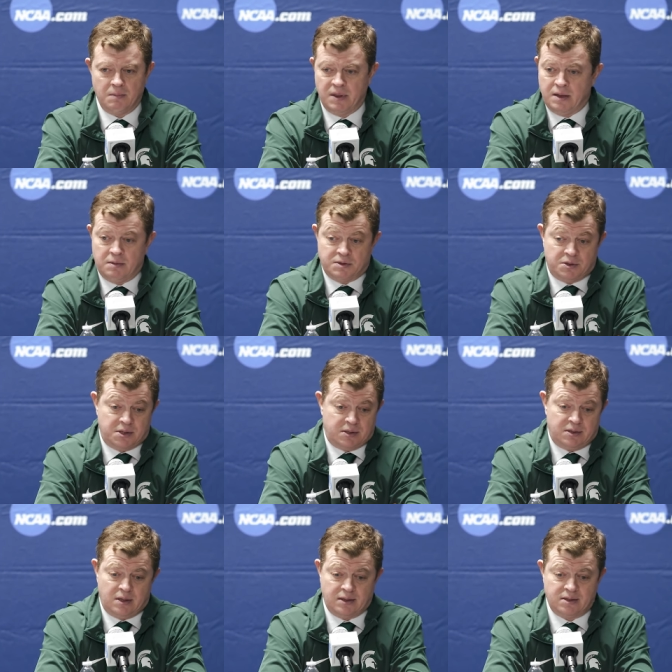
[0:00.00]
then those are
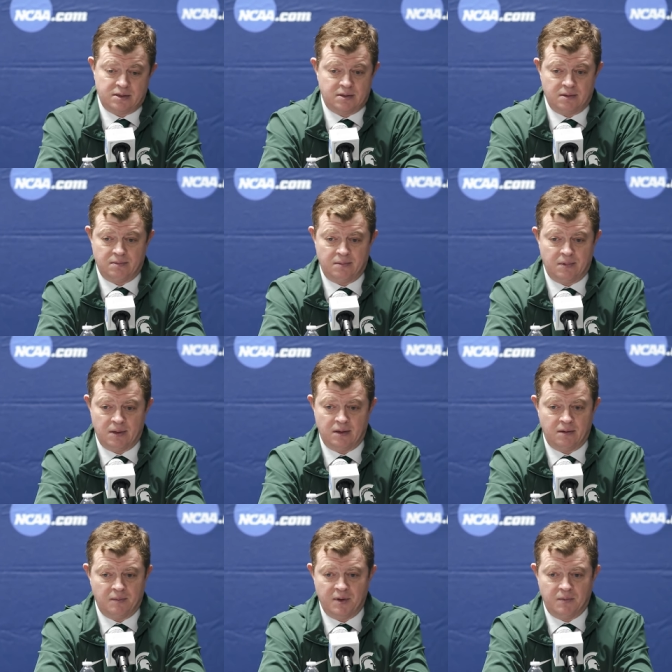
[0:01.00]
just, that's a
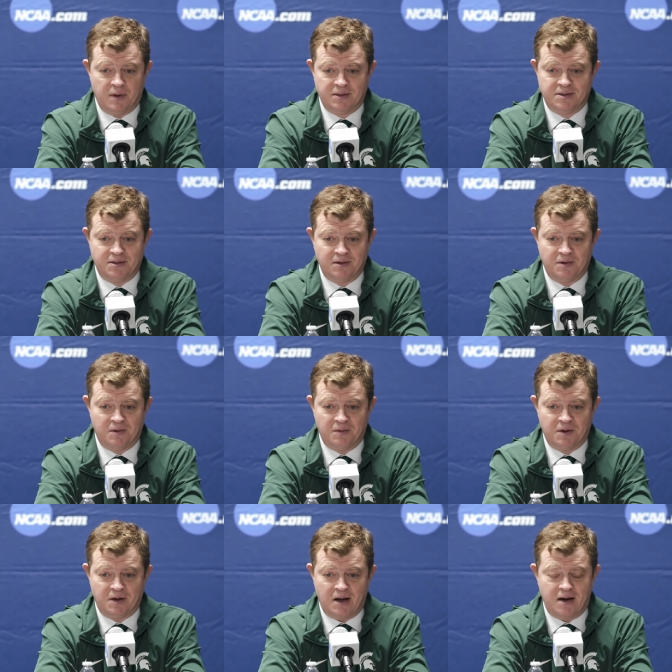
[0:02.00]
little bit when it's, you know,
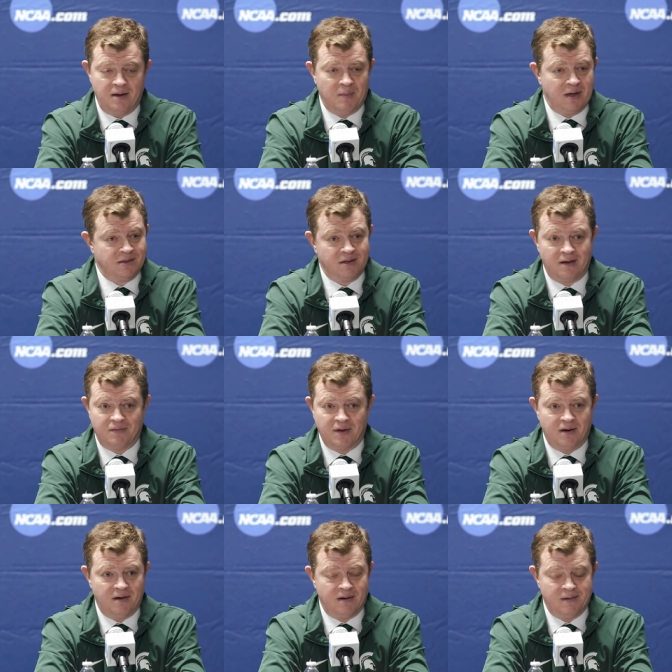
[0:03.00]
you got 8 minutes left
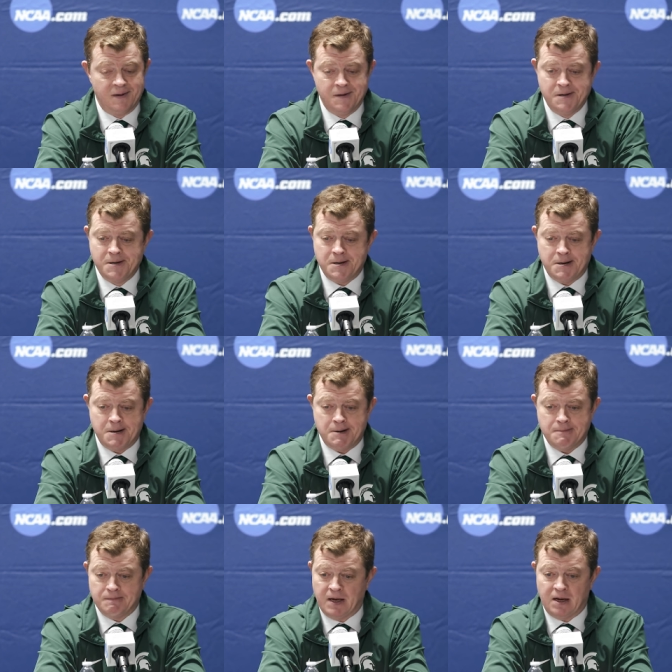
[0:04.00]
there, and
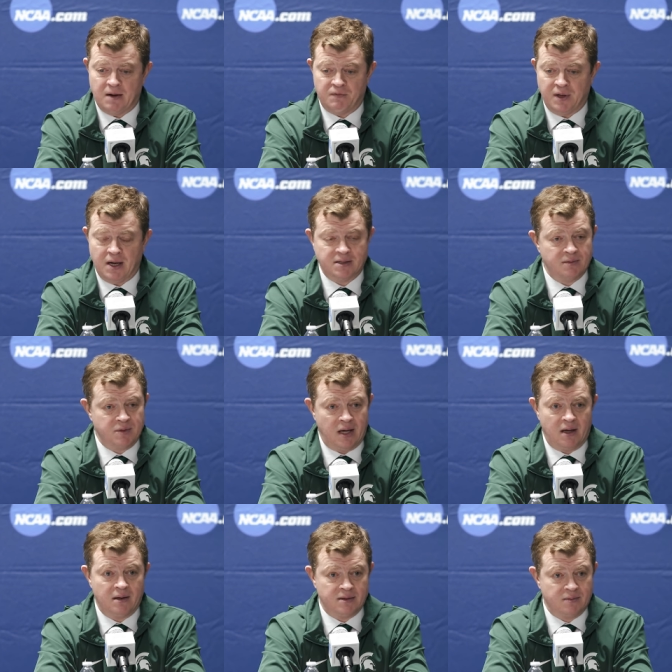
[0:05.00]
they definitely got some
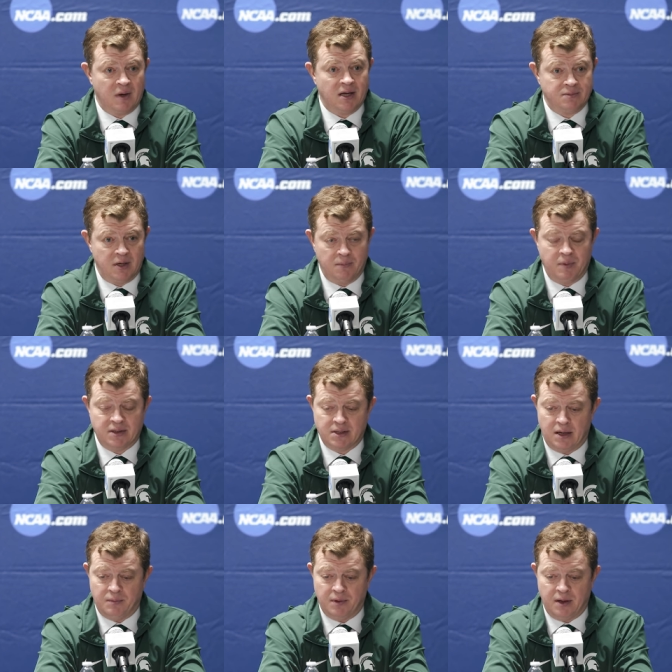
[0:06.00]
talent. Some guys made a
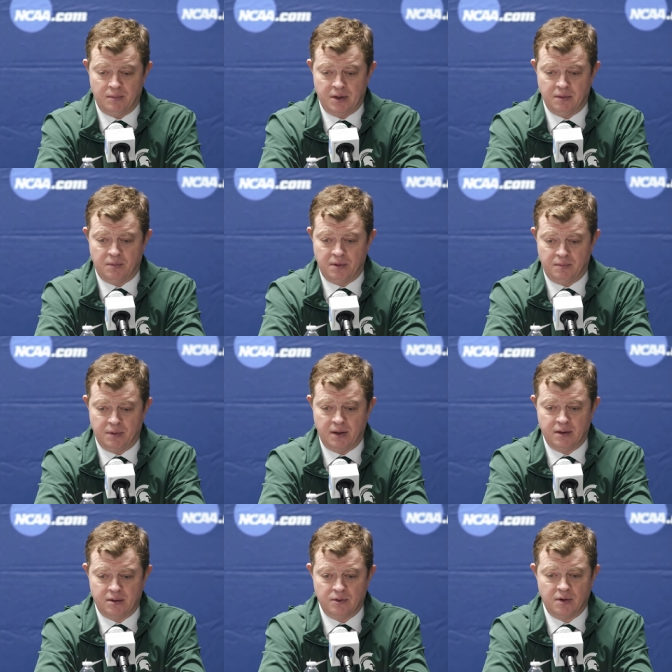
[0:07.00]
big-time play. I mean, the play
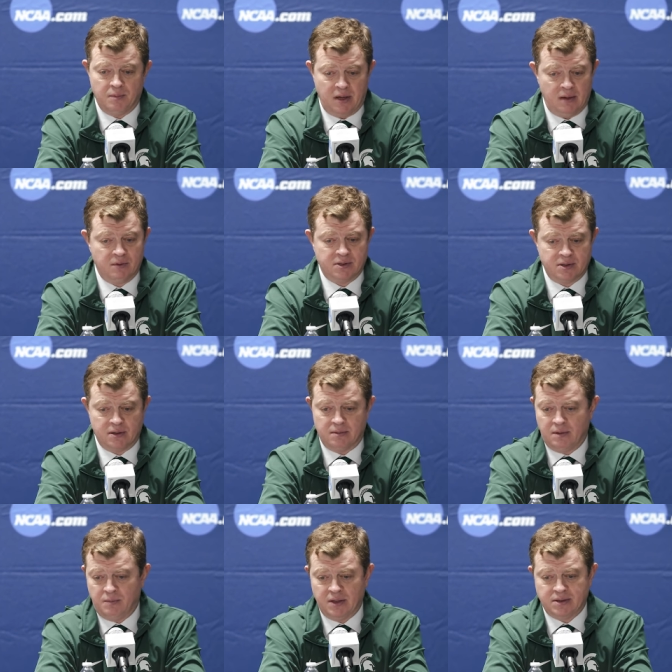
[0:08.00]
that Duker made was
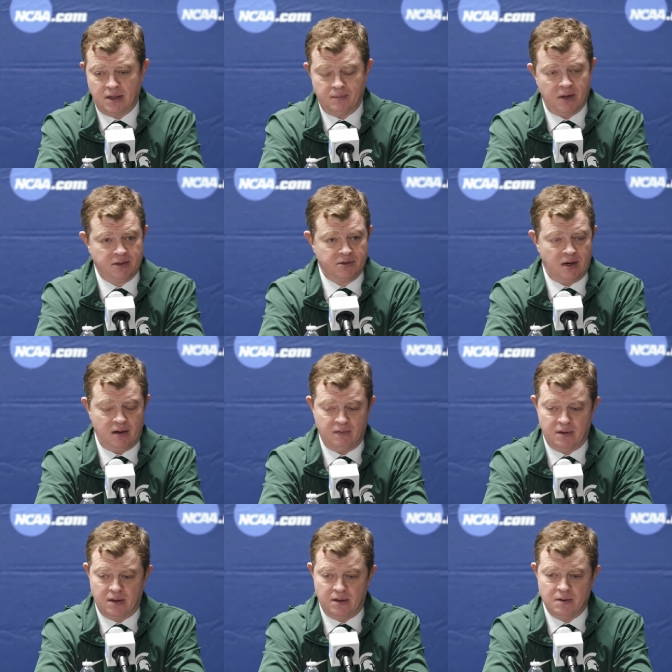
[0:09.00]
a big-time net drive.
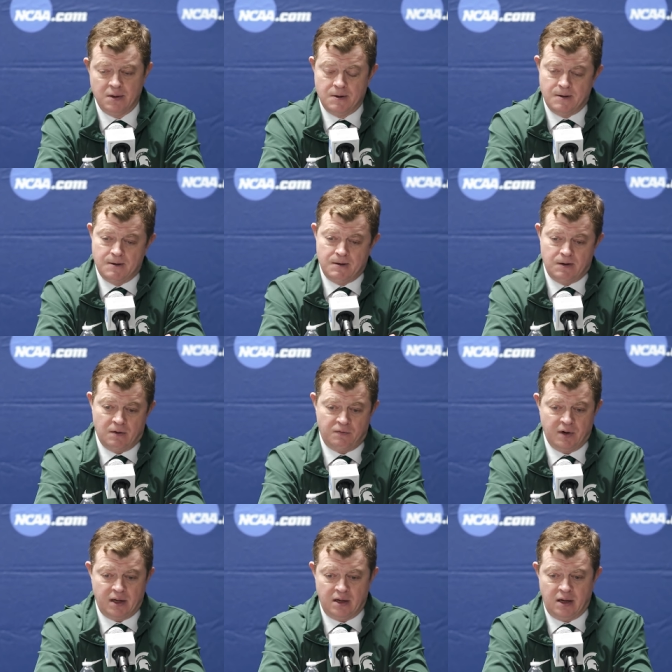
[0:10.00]
And then, you know,
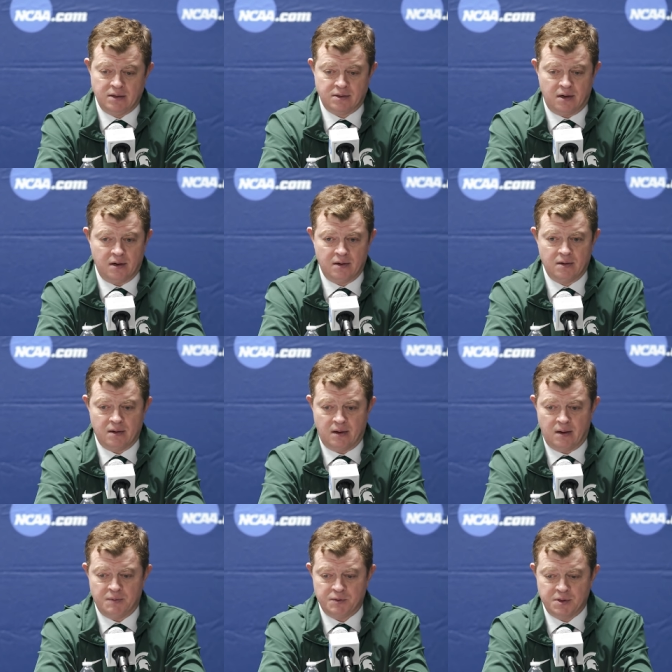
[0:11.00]
Frankie Nazar,
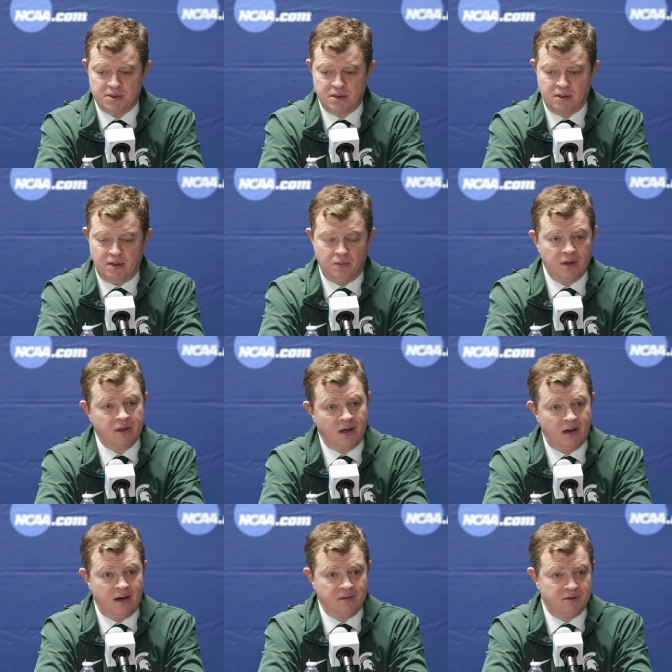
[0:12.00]
the reason he went
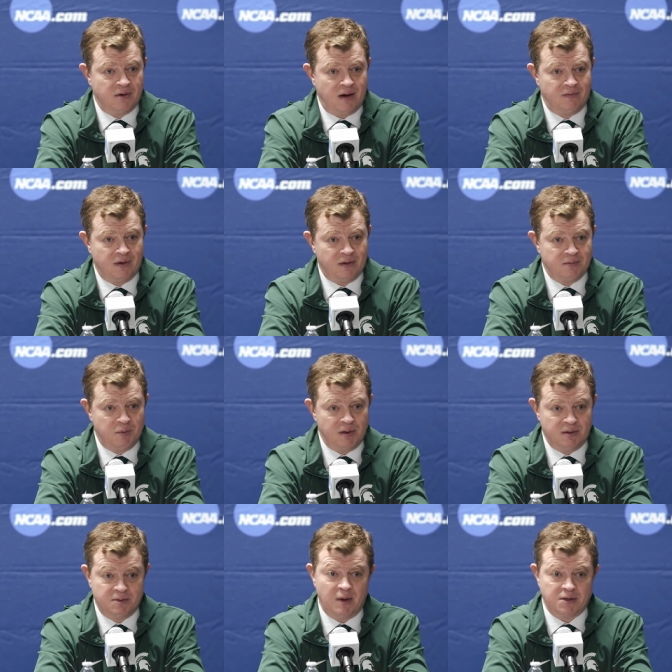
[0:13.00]
that high in the draft, right, a
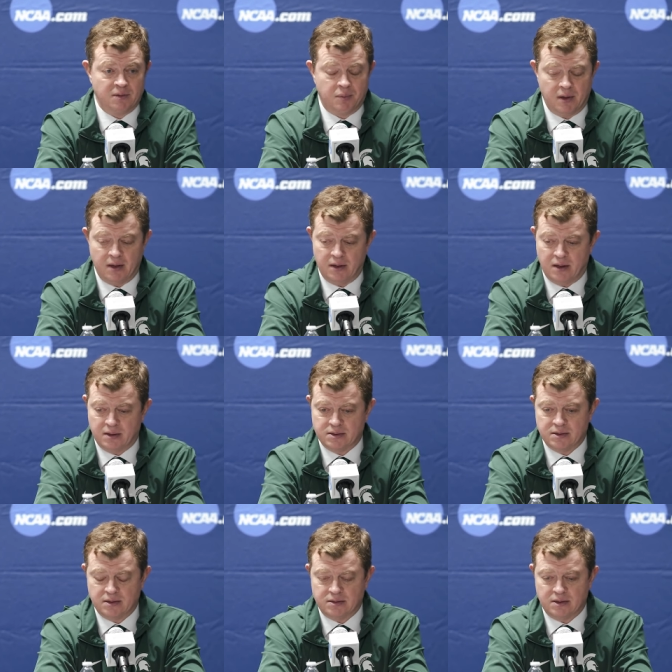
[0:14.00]
pretty special play to get
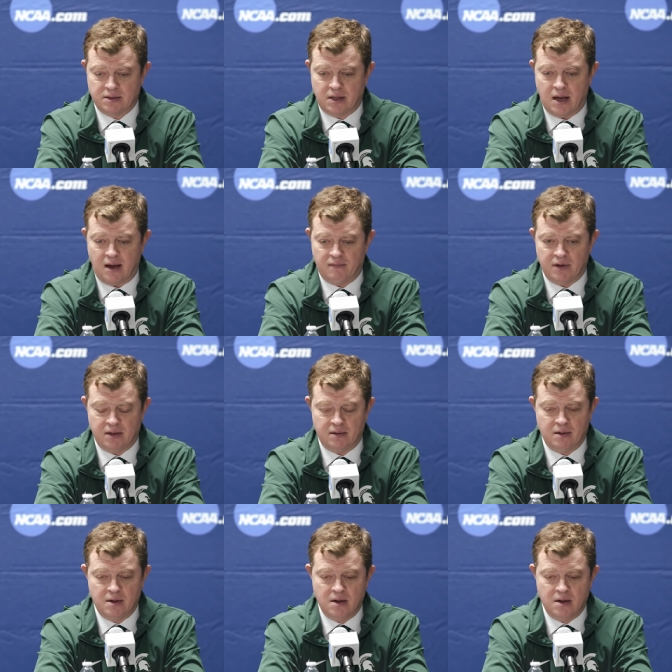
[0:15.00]
to Gavin.